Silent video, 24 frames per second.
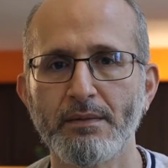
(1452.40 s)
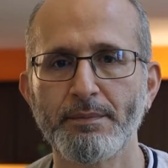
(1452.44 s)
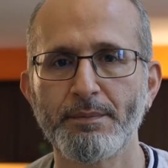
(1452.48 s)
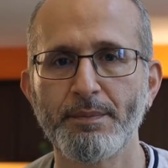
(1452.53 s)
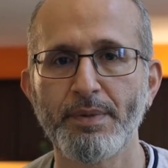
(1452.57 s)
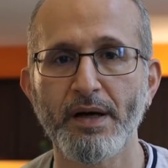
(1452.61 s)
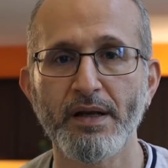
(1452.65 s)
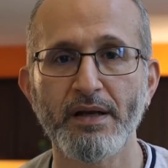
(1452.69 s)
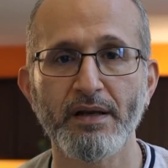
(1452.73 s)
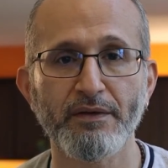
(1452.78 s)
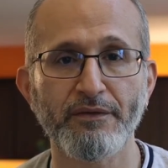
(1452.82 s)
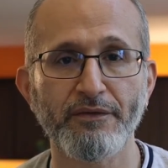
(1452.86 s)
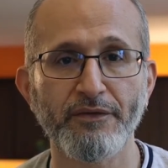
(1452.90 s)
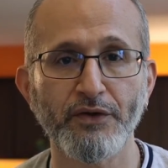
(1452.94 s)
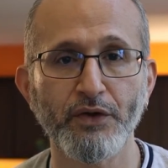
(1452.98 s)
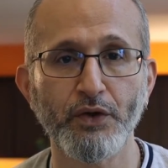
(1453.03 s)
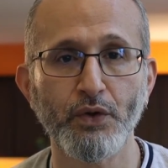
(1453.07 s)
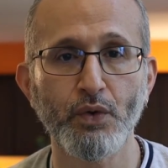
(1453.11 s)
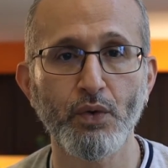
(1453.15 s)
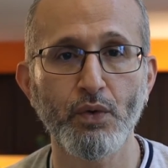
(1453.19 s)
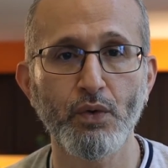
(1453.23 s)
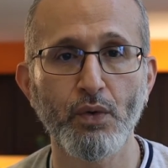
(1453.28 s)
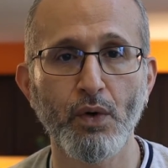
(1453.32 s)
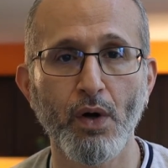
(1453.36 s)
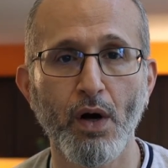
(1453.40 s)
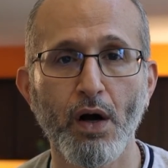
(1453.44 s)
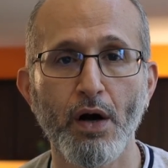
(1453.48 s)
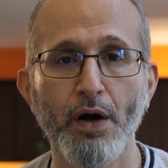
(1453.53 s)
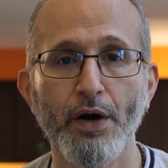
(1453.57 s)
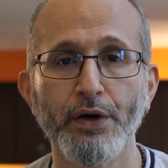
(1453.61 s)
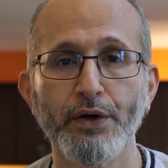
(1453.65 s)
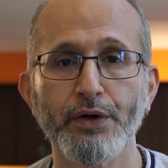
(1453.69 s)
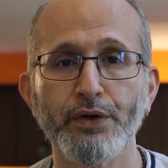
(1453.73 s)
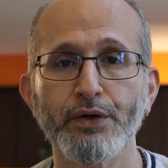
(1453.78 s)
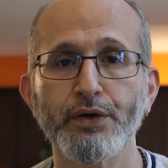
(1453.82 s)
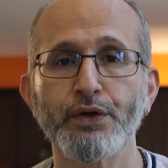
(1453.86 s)
But if you
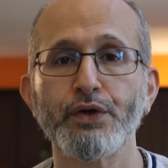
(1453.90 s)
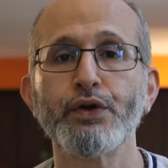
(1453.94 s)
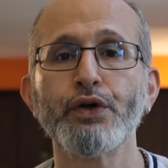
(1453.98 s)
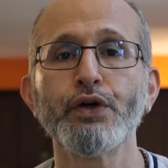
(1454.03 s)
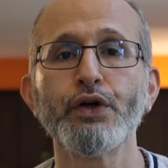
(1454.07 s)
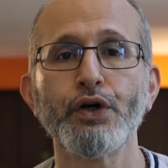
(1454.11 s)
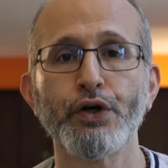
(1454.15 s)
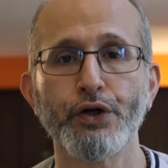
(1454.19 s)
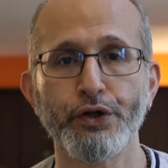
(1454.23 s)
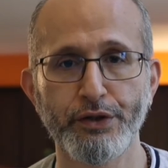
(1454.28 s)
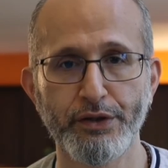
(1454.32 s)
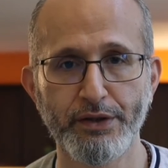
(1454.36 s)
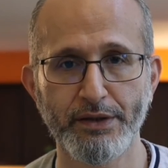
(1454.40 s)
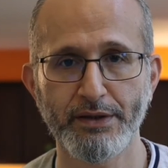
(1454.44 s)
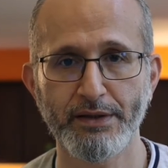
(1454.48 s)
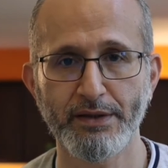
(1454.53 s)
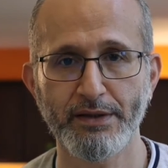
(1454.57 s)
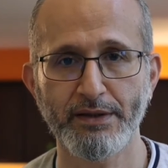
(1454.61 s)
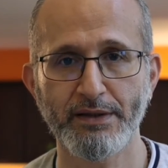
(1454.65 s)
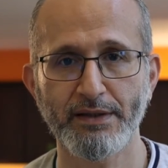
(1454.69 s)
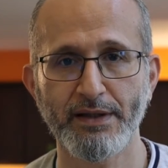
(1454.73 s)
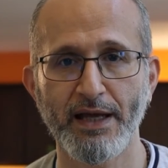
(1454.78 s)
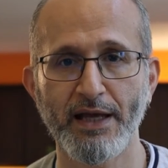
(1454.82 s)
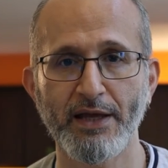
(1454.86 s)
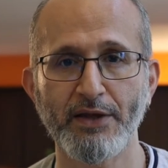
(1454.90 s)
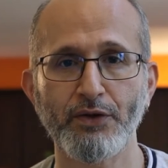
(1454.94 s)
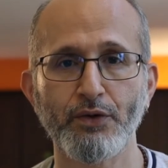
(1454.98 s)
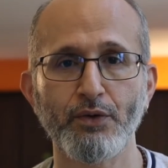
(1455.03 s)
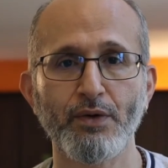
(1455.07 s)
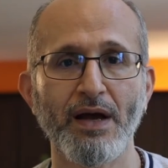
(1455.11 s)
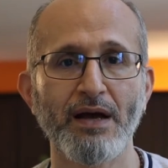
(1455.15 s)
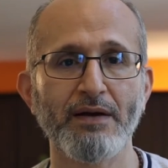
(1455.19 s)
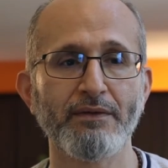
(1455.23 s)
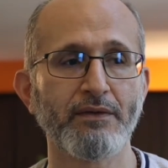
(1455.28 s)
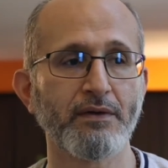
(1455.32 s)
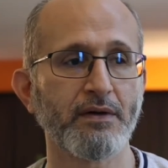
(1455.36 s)
are good and you
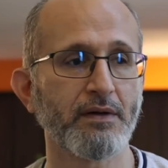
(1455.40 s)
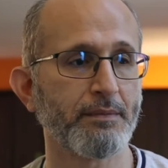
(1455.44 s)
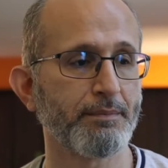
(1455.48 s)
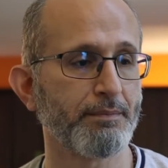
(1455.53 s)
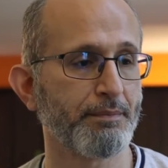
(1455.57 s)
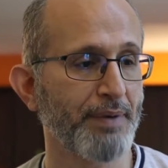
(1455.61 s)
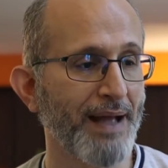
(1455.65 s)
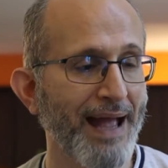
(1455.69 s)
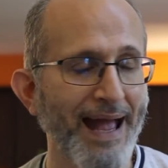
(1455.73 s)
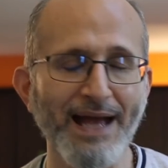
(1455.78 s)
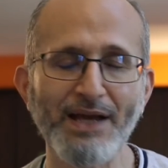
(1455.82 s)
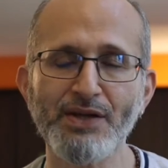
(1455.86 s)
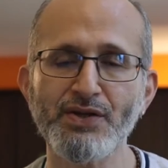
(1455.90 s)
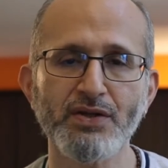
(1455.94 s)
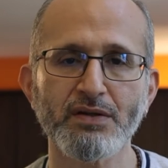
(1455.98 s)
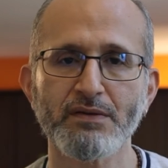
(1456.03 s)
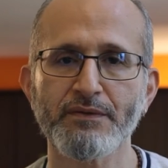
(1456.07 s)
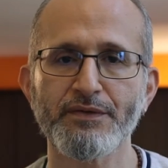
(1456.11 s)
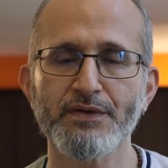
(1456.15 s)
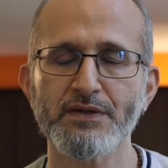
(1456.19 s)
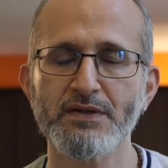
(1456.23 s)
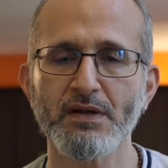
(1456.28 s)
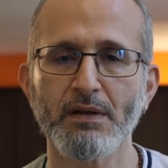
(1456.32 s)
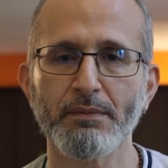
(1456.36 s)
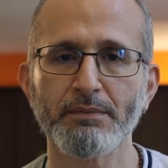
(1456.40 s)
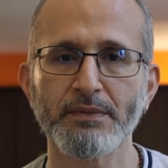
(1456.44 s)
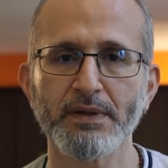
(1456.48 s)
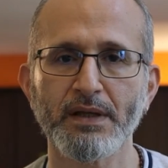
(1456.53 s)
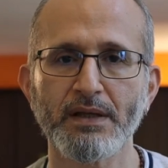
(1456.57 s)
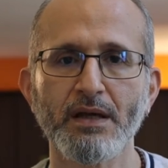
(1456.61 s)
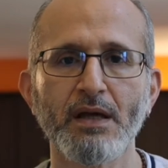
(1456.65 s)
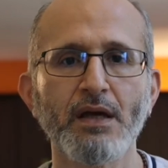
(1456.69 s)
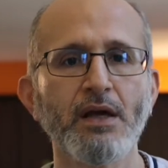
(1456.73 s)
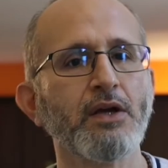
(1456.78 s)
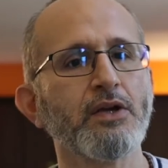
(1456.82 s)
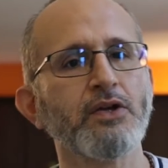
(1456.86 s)
have a passion for
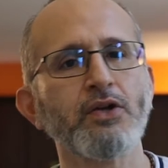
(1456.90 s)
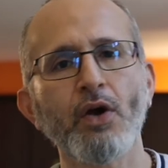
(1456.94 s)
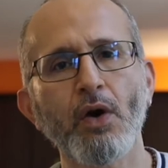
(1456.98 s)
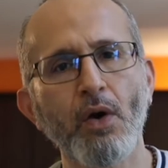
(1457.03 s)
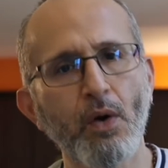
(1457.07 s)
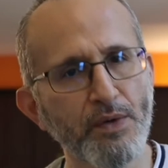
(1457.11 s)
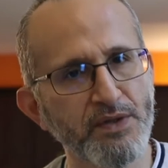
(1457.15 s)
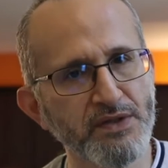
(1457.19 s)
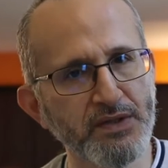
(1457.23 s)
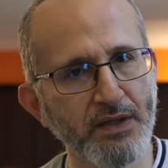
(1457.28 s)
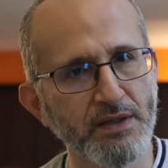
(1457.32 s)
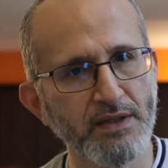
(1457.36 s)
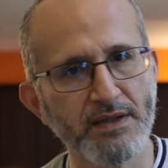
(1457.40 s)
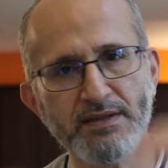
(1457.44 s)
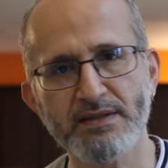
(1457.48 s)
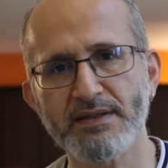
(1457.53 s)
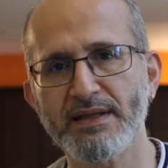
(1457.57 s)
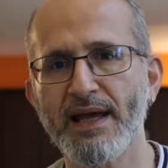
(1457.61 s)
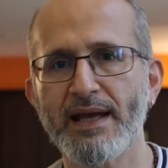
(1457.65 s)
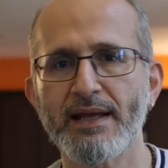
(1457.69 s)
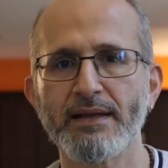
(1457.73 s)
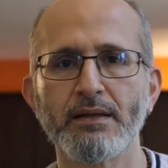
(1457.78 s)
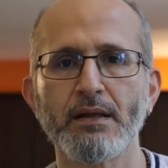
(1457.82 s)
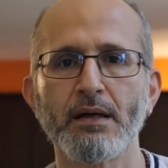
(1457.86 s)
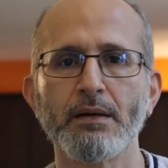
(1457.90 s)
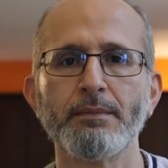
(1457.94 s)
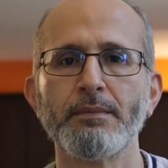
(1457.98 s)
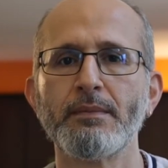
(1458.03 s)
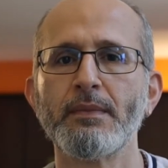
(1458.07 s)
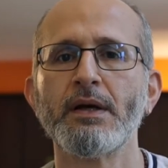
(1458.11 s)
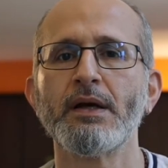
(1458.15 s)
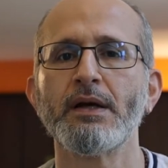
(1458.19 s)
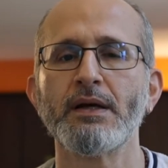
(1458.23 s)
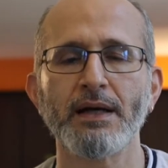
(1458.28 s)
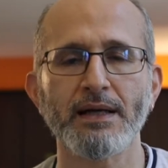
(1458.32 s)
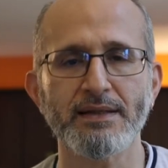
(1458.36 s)
something, you're always going to
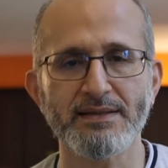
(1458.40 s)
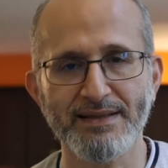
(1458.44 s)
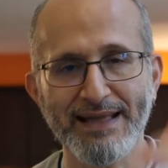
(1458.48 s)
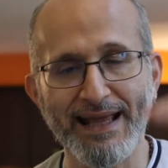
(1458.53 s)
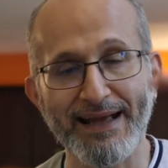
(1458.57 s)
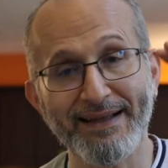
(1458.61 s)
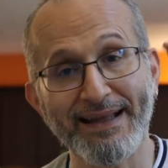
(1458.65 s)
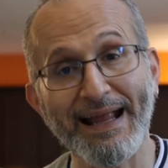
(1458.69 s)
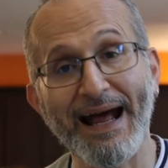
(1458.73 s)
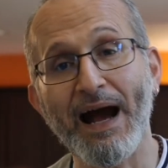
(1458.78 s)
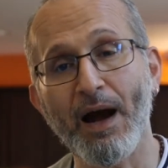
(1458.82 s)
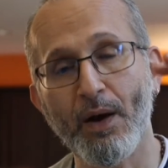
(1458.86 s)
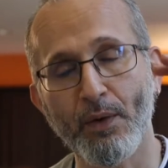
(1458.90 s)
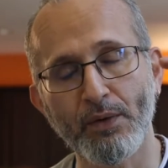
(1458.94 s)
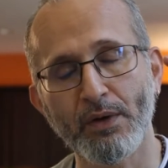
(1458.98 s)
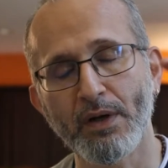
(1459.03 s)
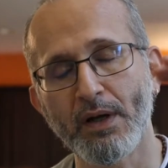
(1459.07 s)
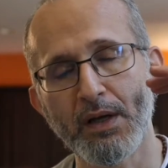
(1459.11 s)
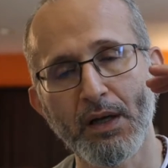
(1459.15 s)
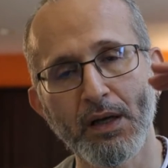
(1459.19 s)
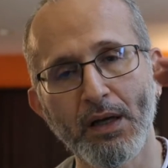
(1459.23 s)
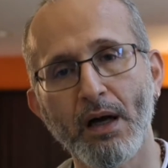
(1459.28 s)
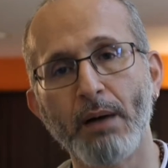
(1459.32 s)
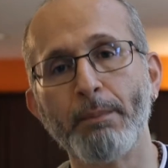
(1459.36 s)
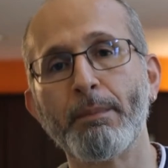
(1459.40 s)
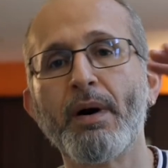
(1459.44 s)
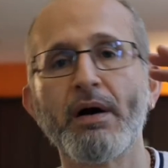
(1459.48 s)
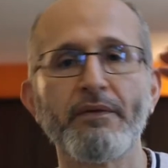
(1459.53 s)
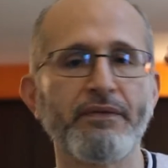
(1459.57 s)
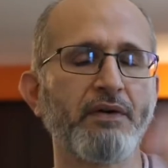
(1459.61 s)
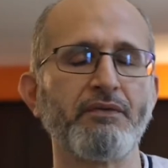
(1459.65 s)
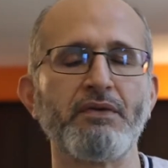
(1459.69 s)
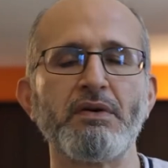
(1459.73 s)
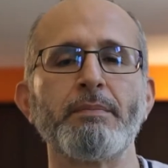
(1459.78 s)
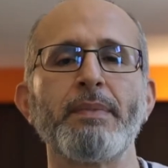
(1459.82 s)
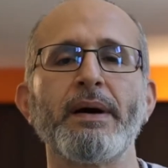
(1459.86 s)
stand out above
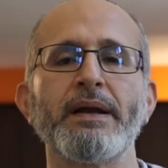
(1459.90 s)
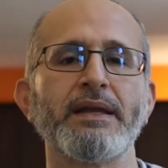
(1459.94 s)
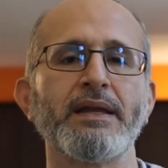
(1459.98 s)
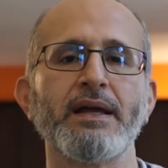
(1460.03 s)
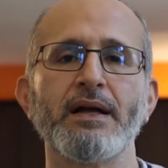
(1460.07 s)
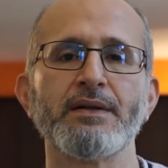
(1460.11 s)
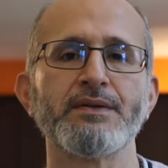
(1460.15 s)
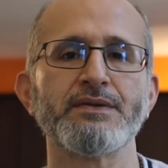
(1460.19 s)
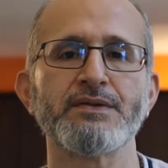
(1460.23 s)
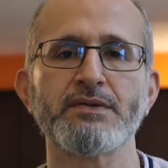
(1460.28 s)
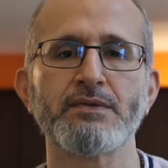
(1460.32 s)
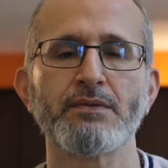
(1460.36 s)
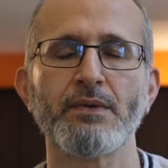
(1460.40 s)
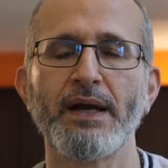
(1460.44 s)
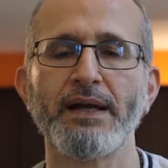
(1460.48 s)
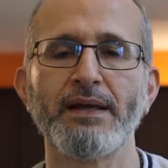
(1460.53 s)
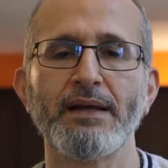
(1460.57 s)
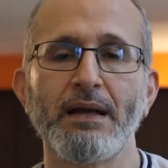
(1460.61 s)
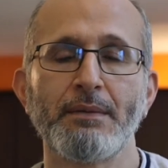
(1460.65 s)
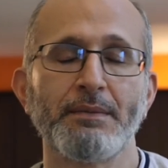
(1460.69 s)
everybody else, right?